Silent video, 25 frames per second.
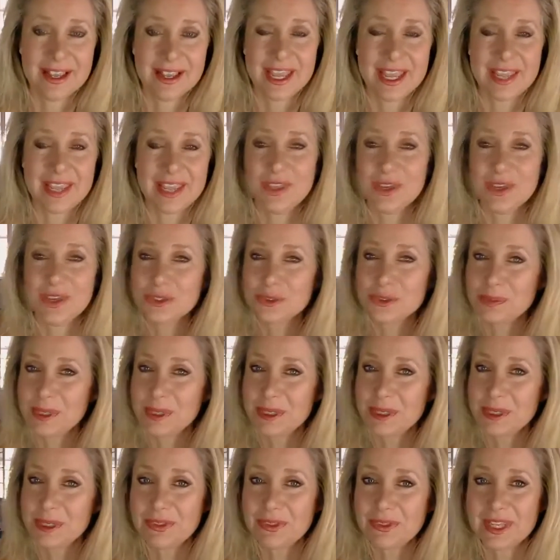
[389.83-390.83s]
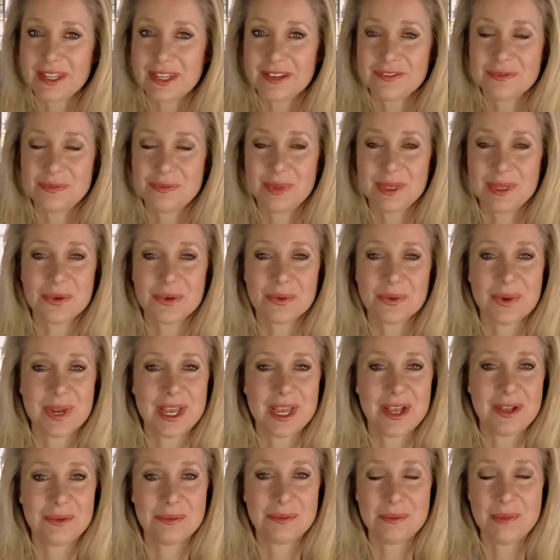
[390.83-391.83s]
And those people that have been
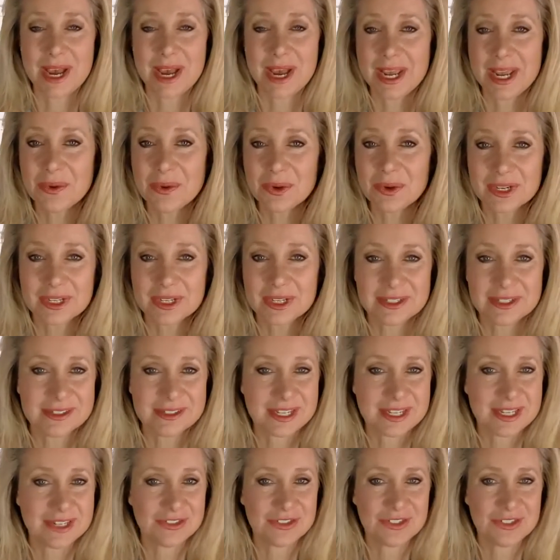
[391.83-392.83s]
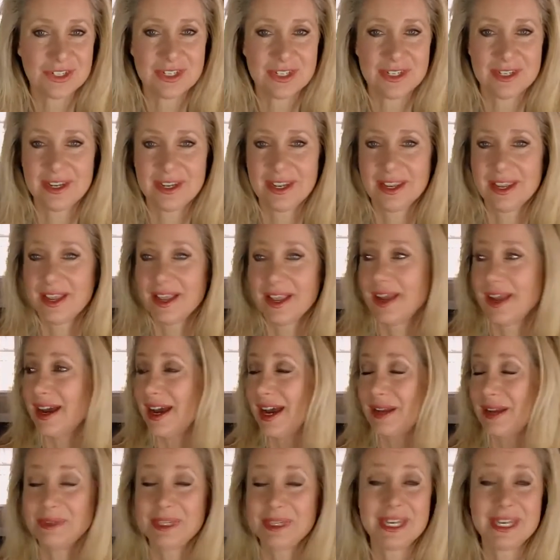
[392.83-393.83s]
around my organization,
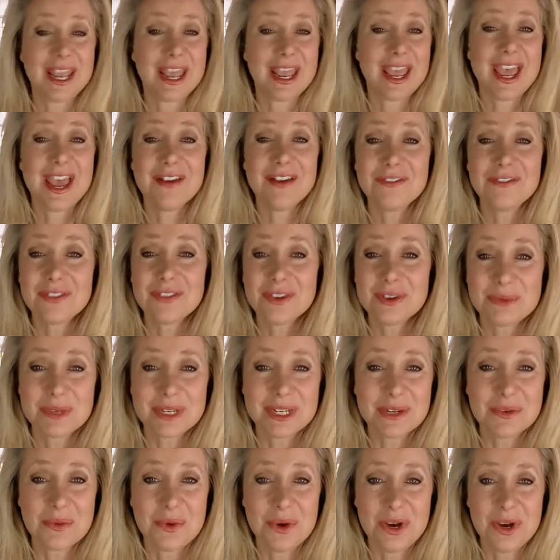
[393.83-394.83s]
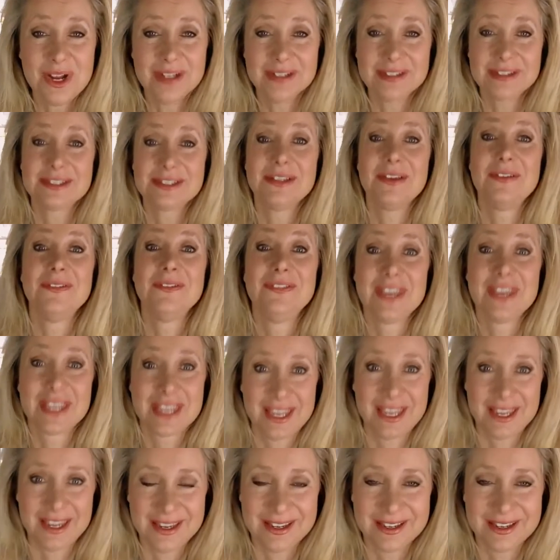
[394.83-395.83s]
I mean, everybody wants
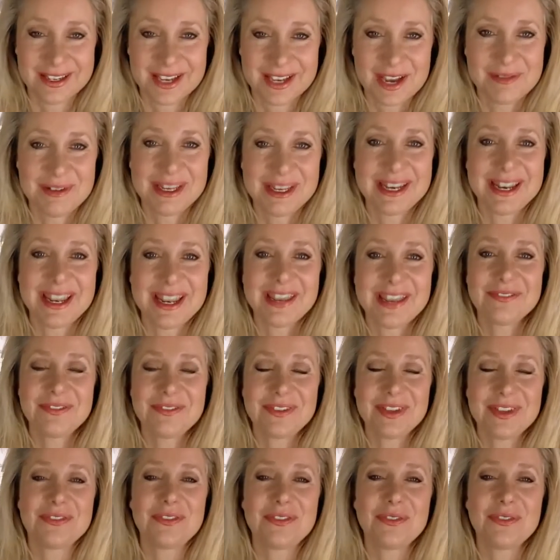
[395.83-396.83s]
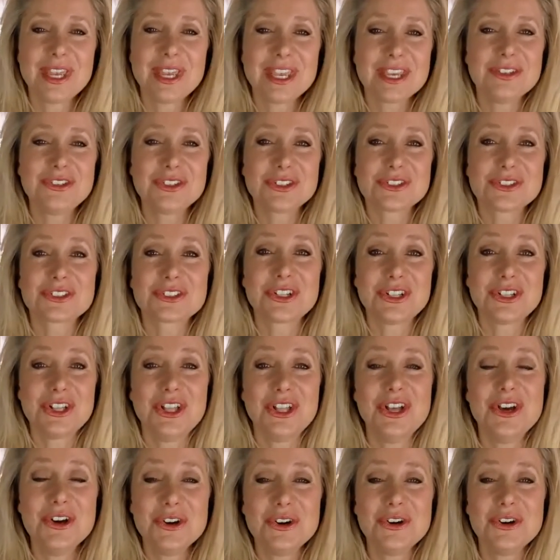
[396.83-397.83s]
Vicky. I mean, if, if we could just
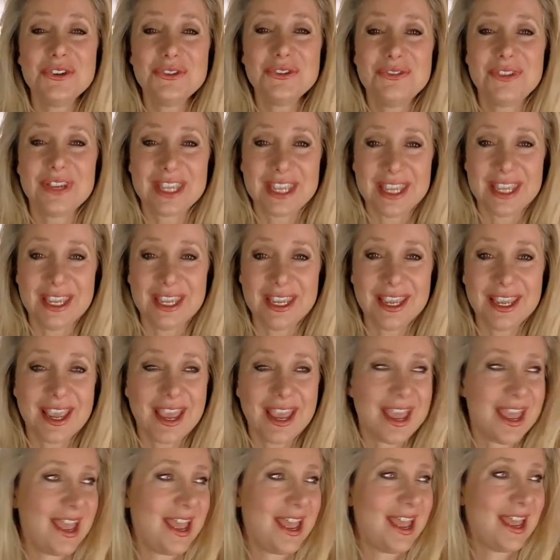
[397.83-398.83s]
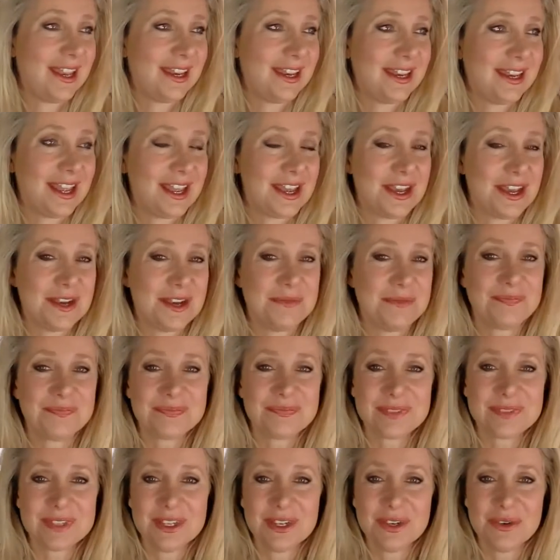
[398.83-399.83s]
clone Vicky and um,
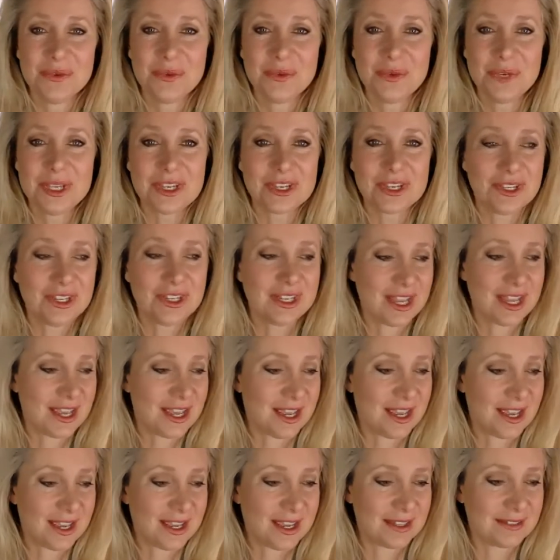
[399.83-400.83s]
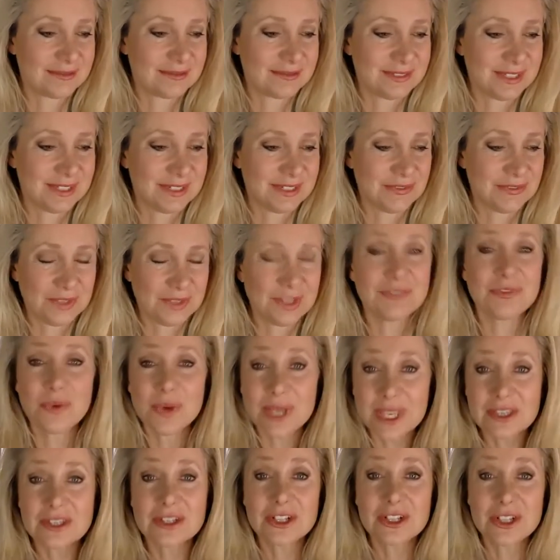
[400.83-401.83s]
we could, uh, if, if we
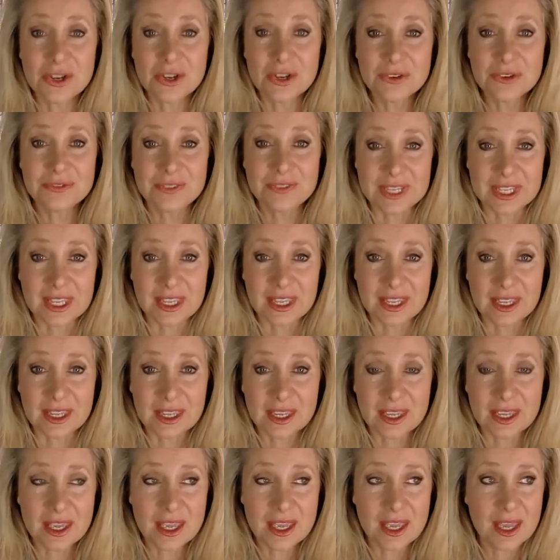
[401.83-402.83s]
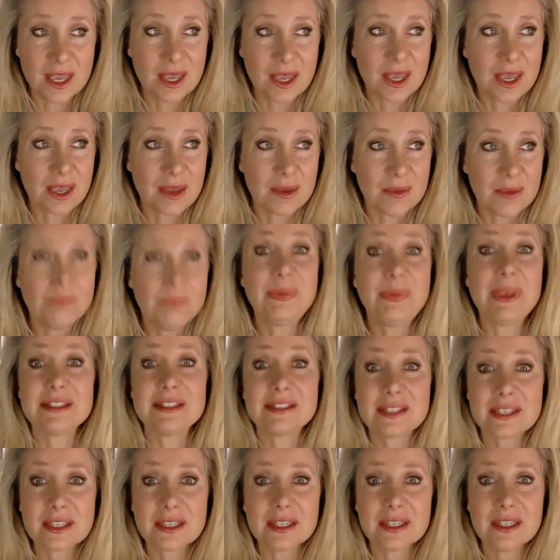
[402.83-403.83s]
could clone Vicky,
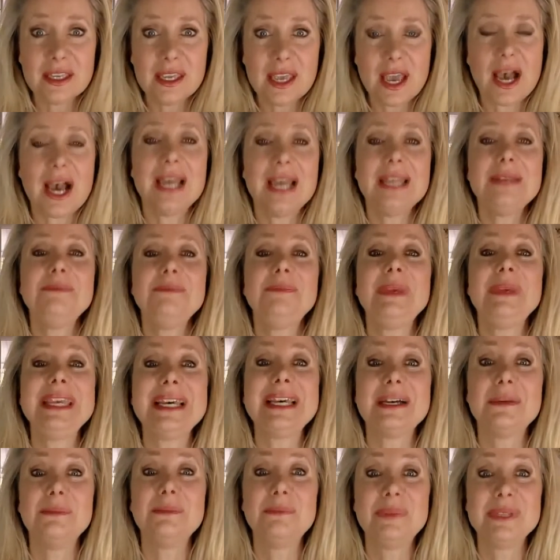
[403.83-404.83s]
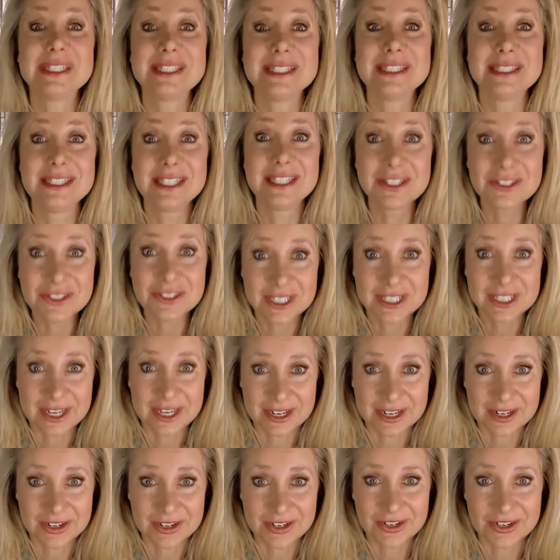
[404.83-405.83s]
basically, I'd be a
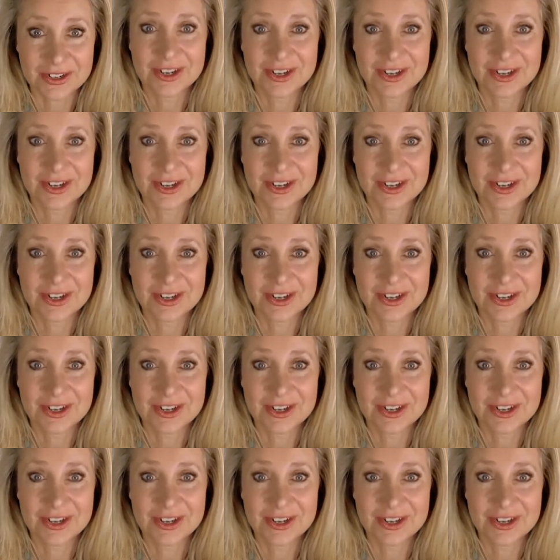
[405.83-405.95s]
bazillionaire.